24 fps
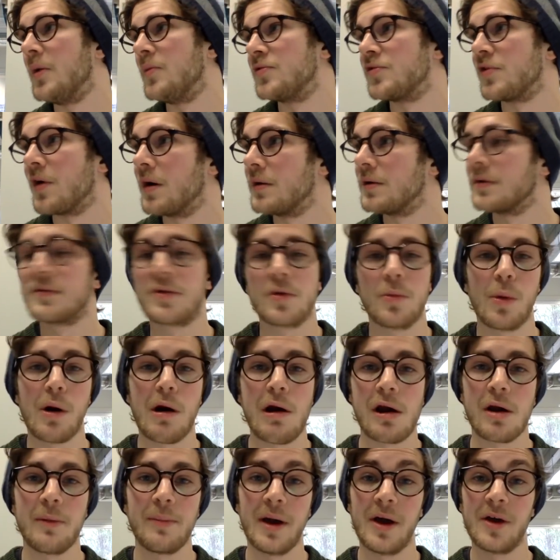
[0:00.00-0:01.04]
Try not to
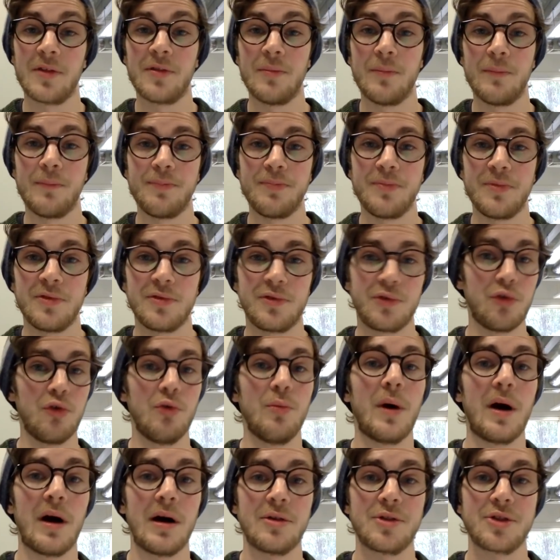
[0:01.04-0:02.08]
worry about them too
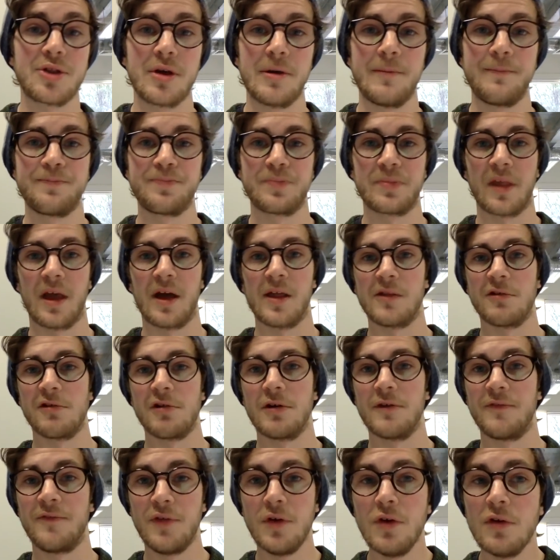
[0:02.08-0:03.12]
much. And there
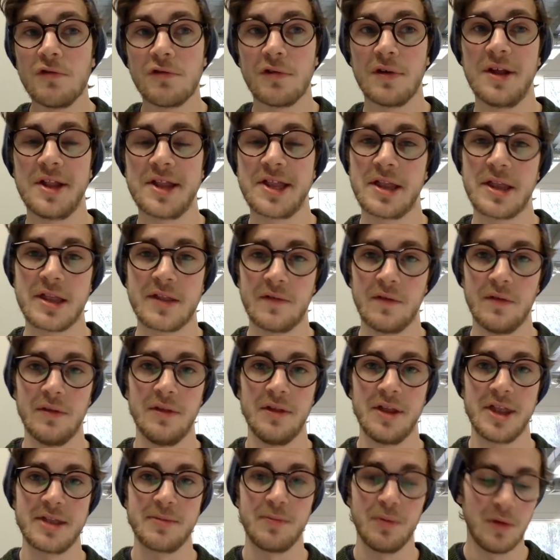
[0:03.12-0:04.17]
are a few reasons for
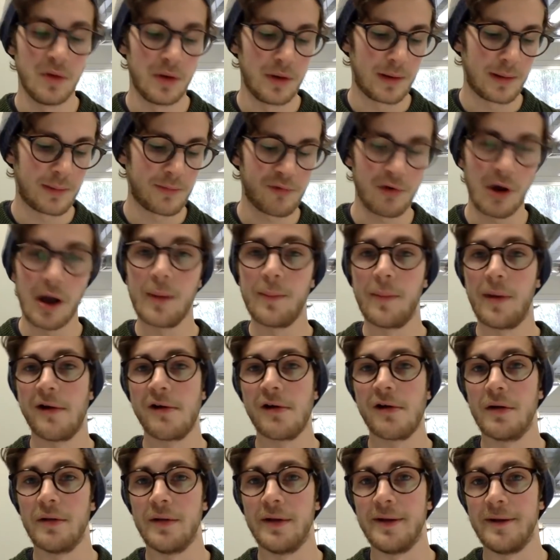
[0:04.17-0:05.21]
this, but
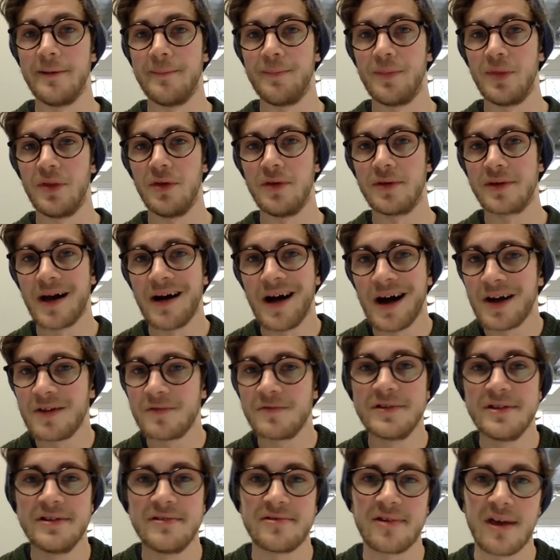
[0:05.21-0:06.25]
primarily, you can't
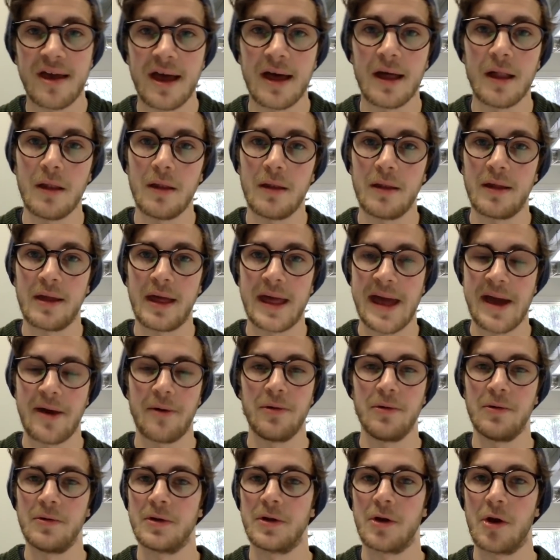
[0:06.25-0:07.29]
really tell how
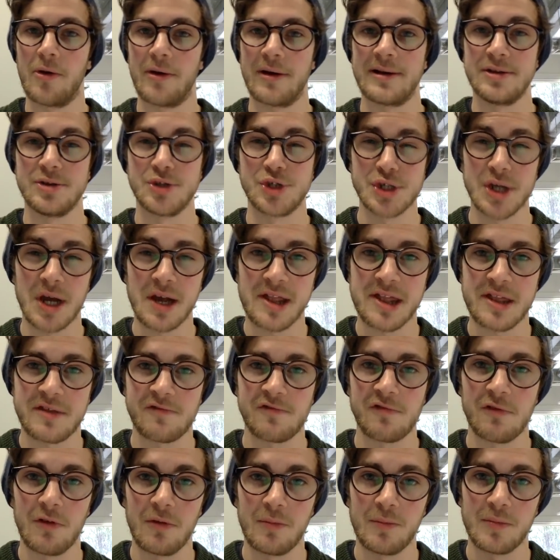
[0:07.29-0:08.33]
you're going just
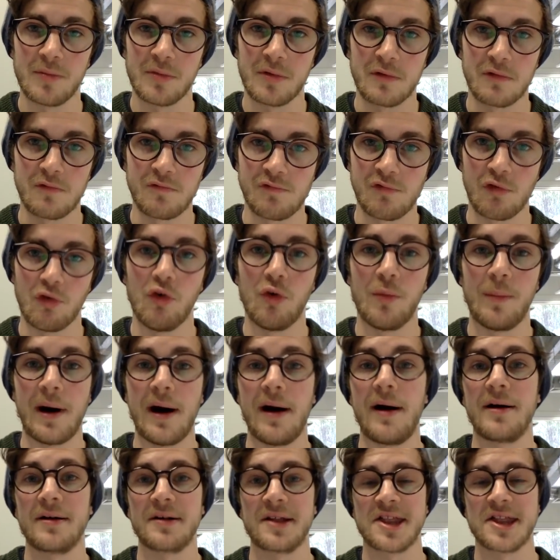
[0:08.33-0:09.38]
from raw
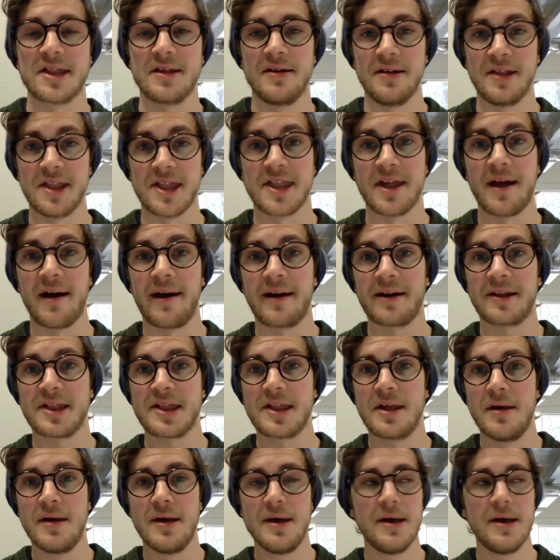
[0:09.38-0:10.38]
marks in SACs.